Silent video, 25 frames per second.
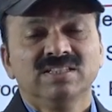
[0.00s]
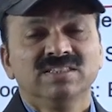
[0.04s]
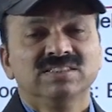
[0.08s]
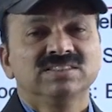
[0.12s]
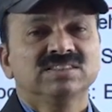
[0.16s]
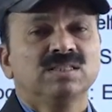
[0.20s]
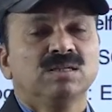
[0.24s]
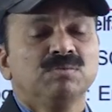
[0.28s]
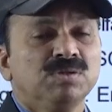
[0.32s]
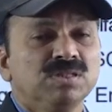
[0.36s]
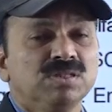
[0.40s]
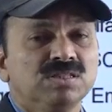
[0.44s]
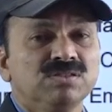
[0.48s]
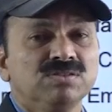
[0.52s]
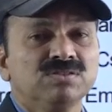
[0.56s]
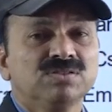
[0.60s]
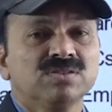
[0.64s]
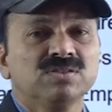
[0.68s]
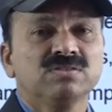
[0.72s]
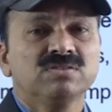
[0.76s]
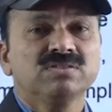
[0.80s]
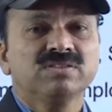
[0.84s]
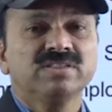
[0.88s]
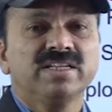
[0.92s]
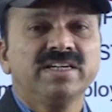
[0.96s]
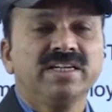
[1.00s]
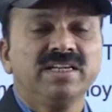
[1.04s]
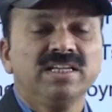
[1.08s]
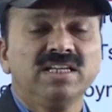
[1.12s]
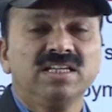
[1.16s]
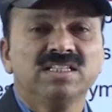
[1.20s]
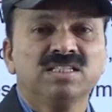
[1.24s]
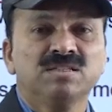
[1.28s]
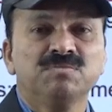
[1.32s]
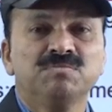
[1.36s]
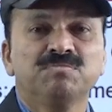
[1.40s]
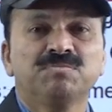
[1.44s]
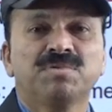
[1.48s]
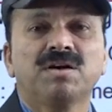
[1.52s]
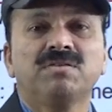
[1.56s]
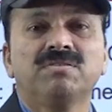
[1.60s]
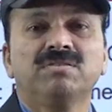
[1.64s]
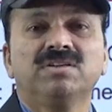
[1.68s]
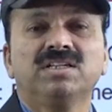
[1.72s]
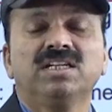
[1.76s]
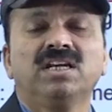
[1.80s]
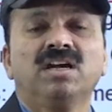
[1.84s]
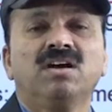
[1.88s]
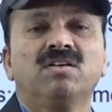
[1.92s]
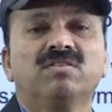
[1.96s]
Suppose if society is in
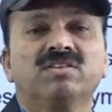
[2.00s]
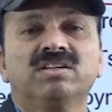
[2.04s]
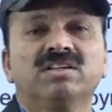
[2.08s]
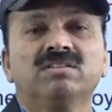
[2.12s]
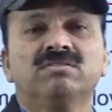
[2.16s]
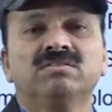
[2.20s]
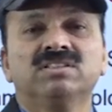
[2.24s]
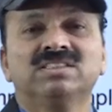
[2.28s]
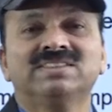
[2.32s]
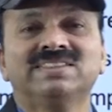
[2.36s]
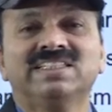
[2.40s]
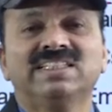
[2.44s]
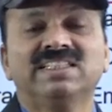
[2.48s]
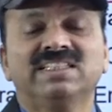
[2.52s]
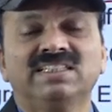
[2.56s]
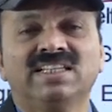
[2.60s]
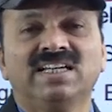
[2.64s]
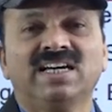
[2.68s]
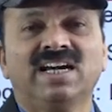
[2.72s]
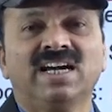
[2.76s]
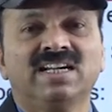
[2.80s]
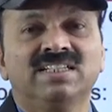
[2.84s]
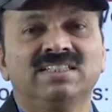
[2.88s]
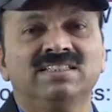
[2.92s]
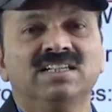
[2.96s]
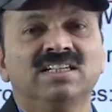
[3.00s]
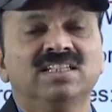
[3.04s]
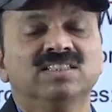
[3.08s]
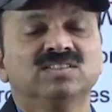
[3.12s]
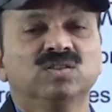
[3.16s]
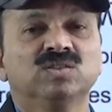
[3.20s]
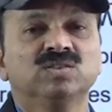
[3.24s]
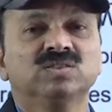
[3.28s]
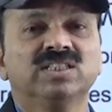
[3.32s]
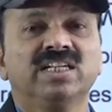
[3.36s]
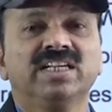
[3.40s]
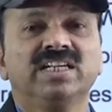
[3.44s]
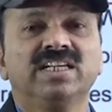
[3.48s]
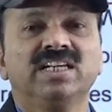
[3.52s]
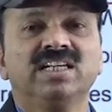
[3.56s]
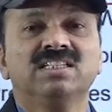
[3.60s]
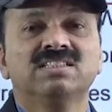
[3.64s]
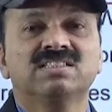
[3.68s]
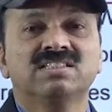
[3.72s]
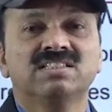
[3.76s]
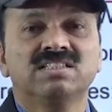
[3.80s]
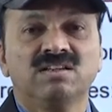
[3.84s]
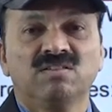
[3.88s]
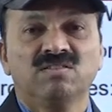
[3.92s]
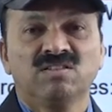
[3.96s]
poverty, how can we say that society
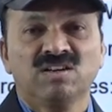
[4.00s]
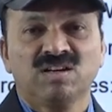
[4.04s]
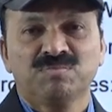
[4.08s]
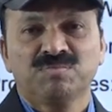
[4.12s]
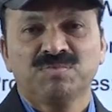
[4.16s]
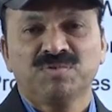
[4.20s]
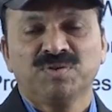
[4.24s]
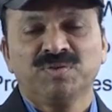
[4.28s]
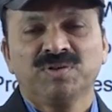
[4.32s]
is developed?